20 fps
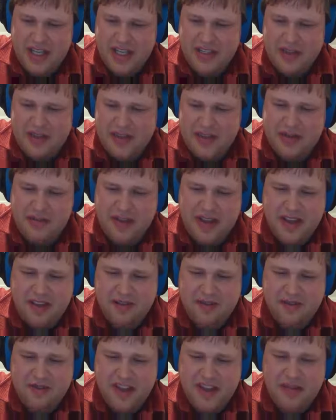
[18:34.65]
so as to make
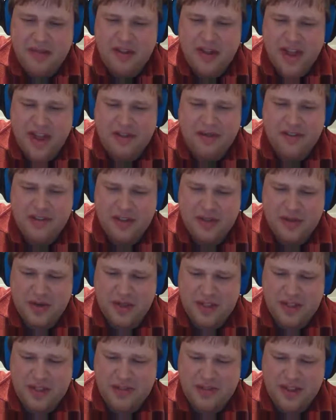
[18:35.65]
a feeble effort
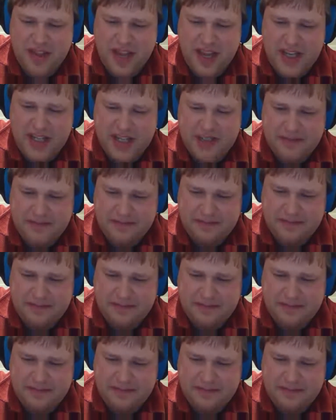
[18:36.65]
towards flight,